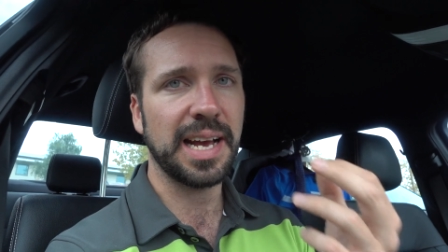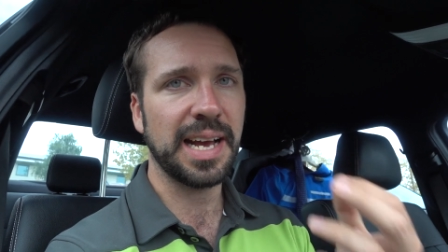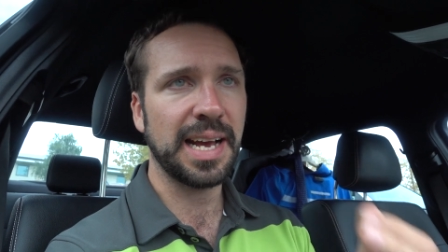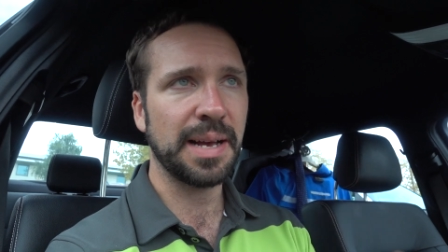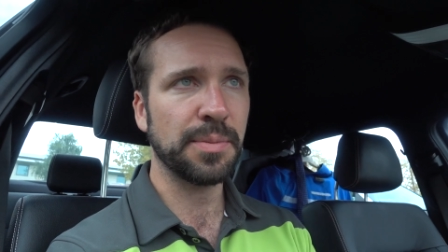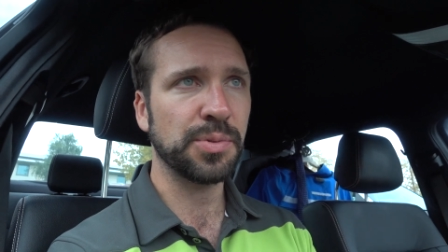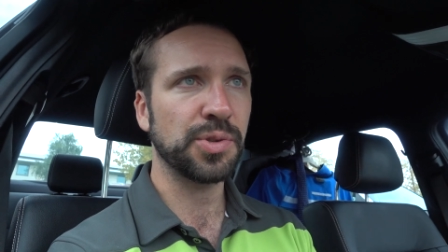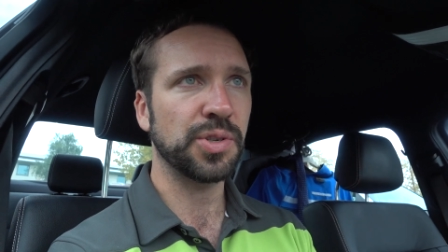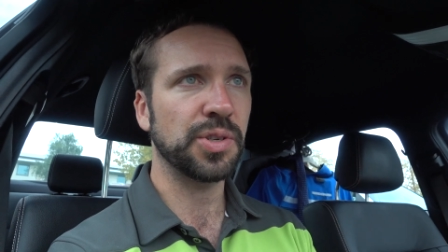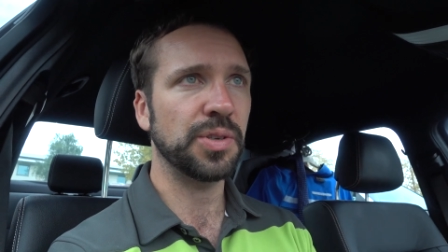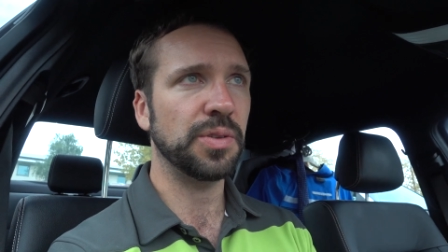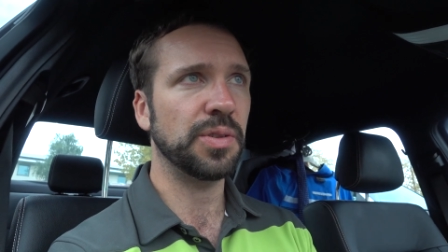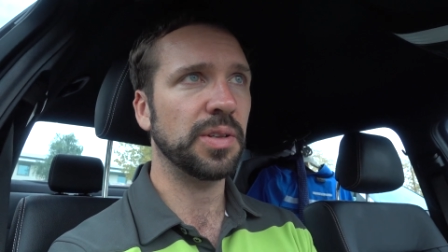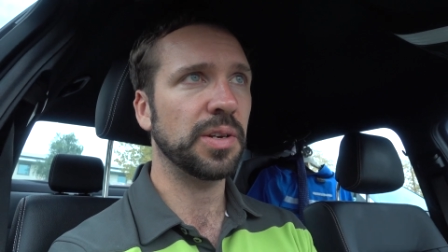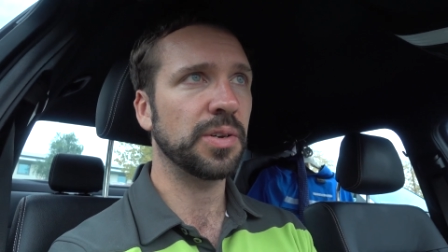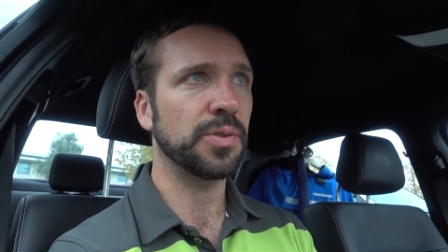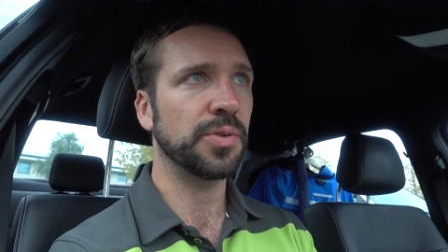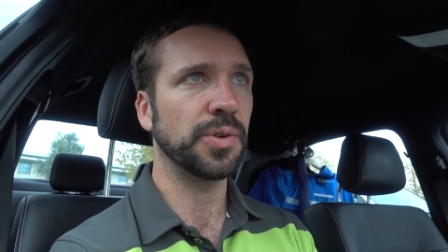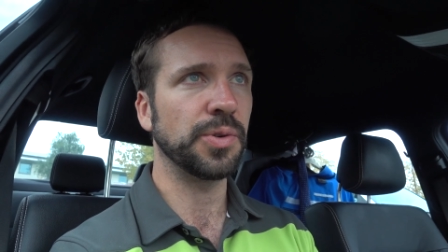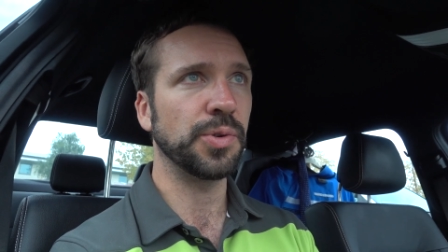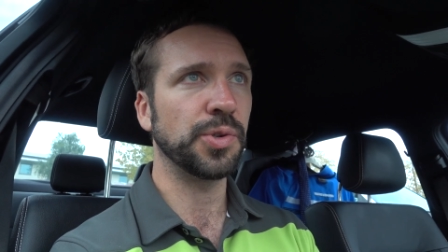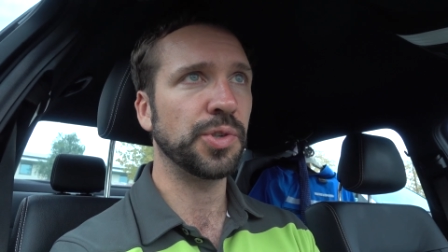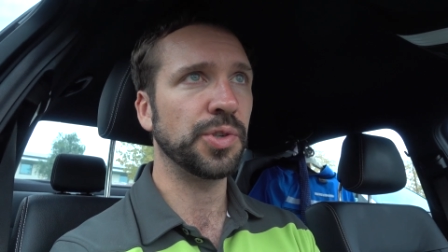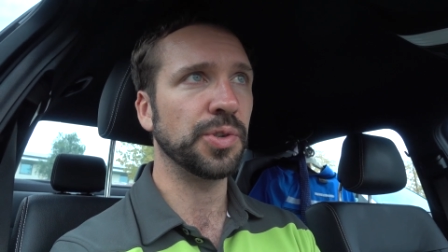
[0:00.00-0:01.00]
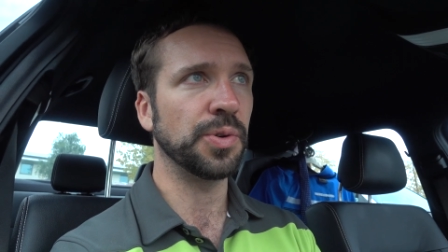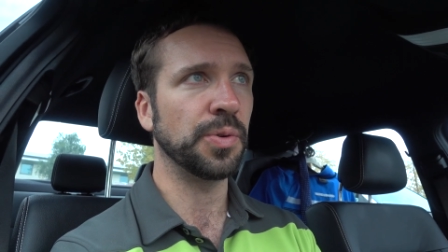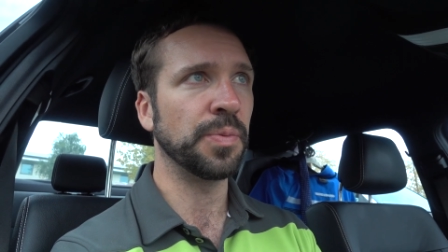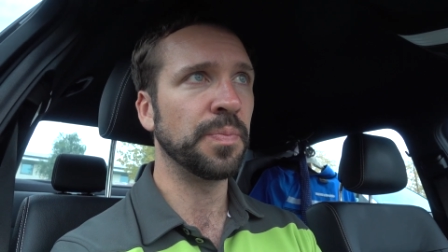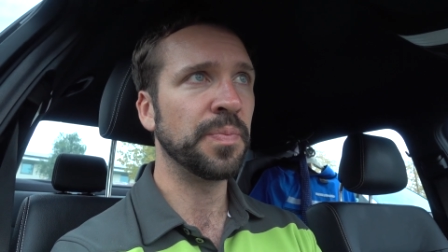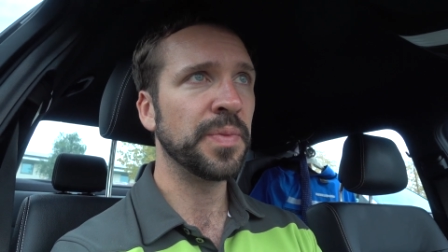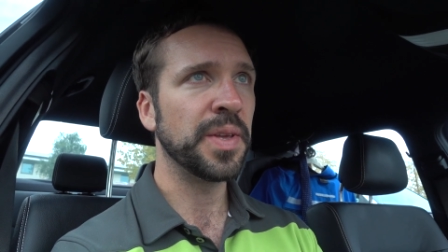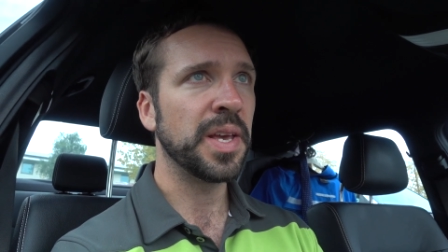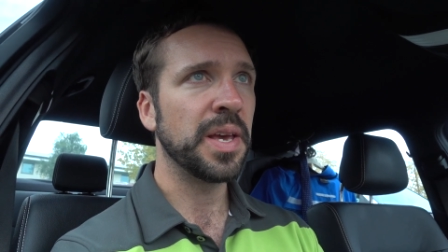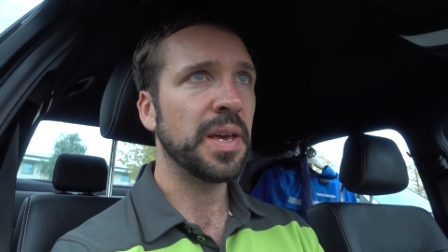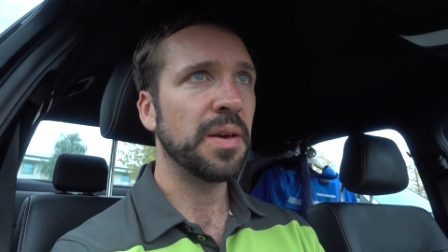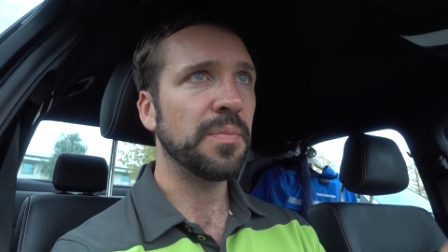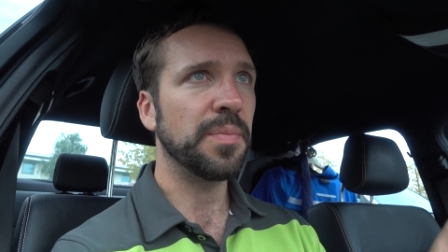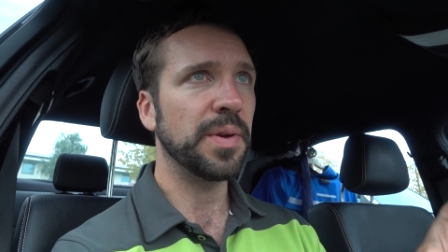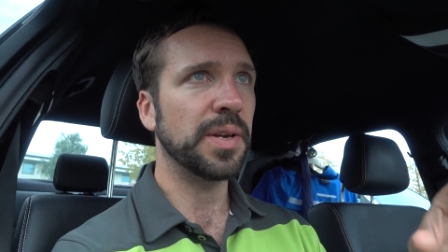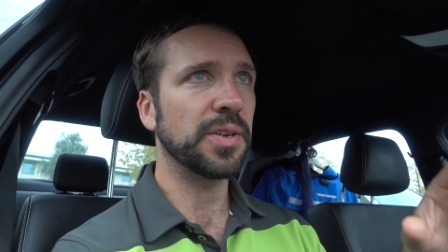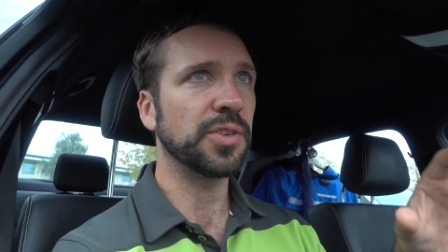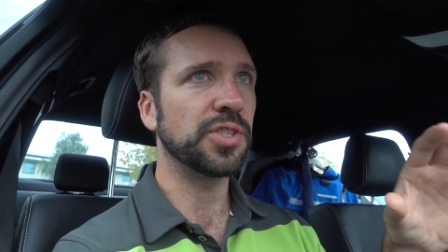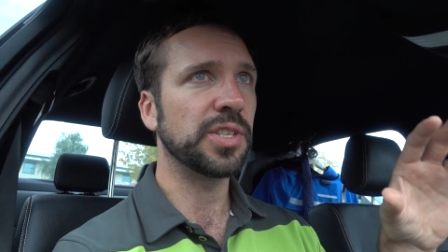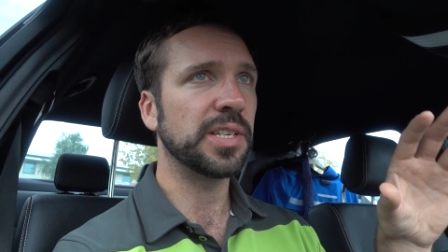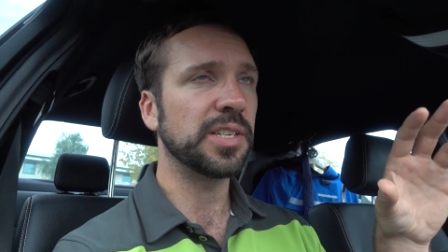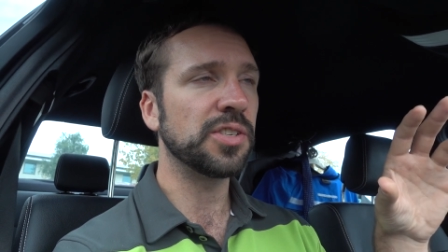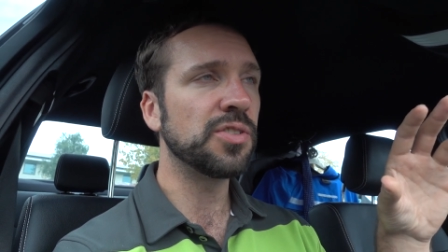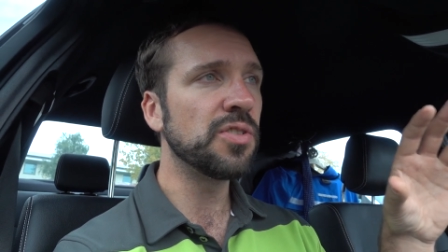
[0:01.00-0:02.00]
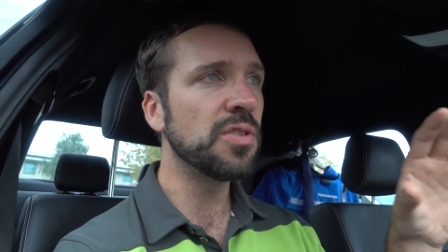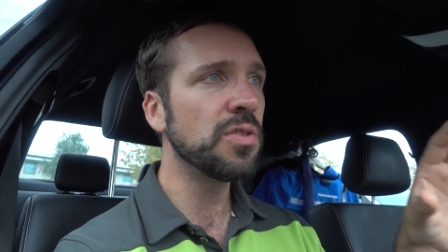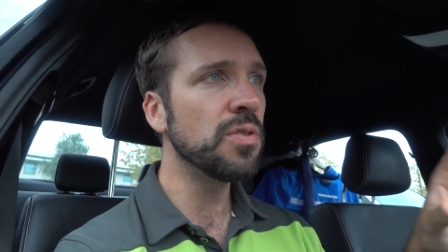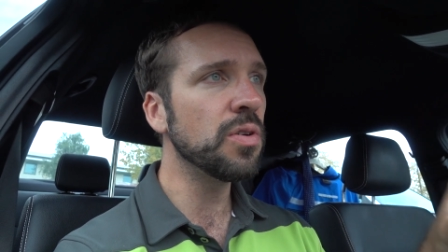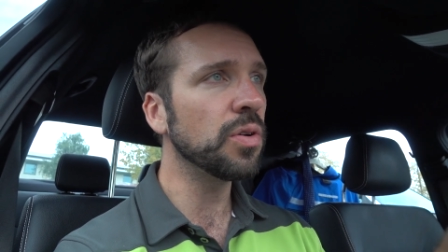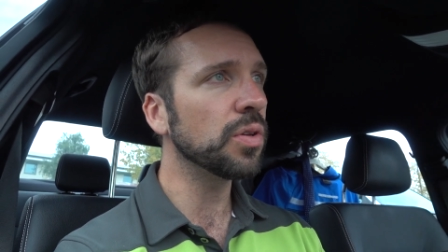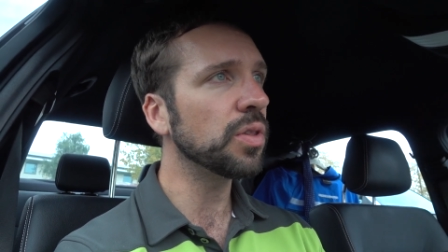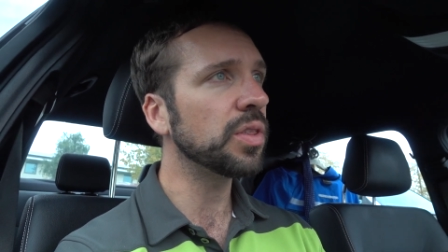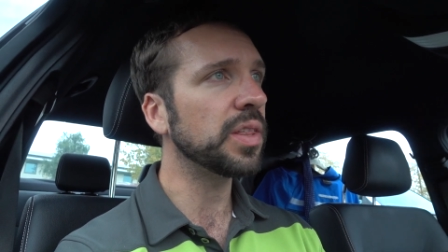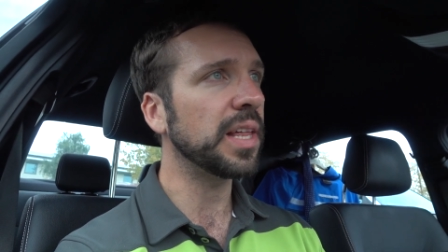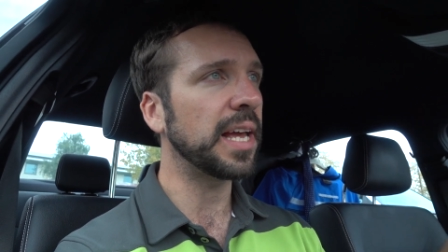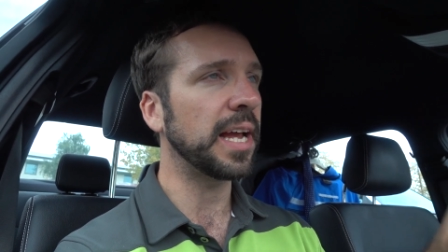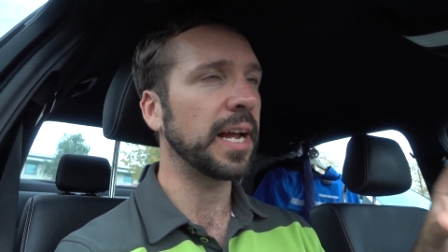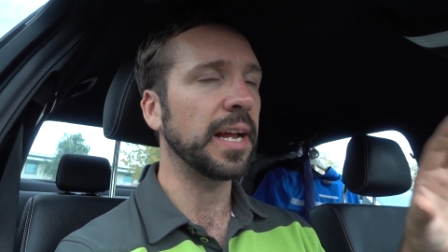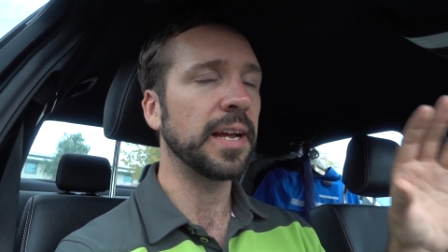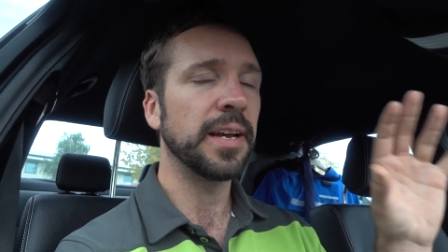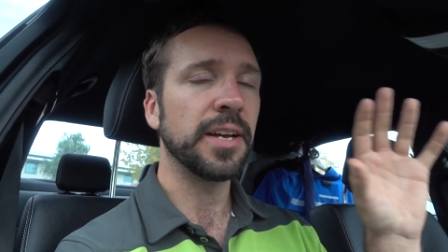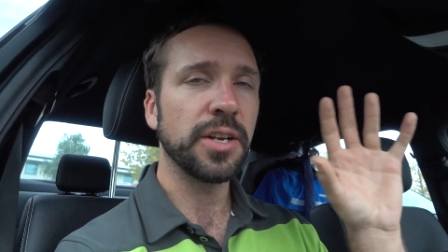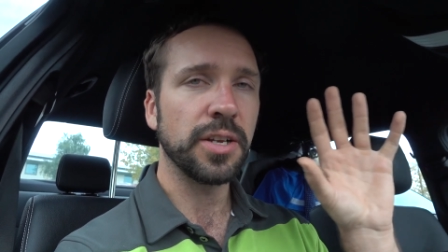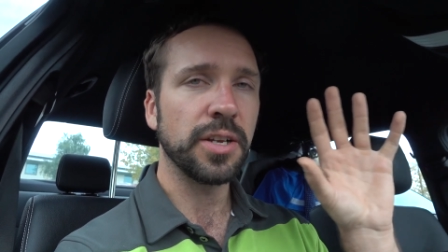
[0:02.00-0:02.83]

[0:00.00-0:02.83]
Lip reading: absolutely crucial, because there's nothing